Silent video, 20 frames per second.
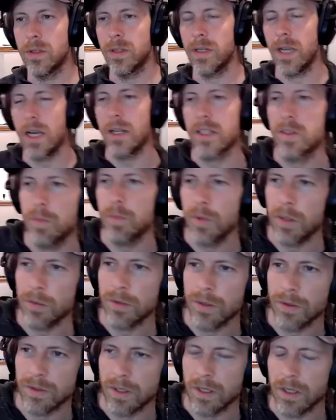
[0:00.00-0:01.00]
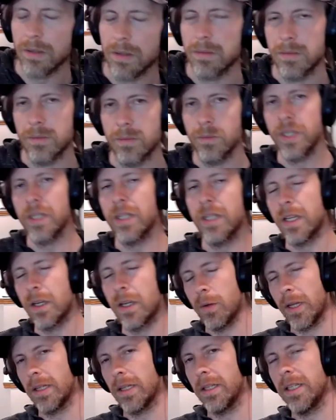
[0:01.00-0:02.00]
I'll explain what those are really
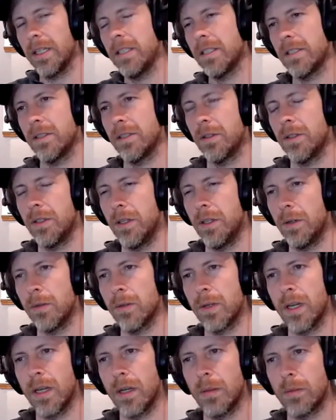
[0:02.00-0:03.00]
quickly, just so you know.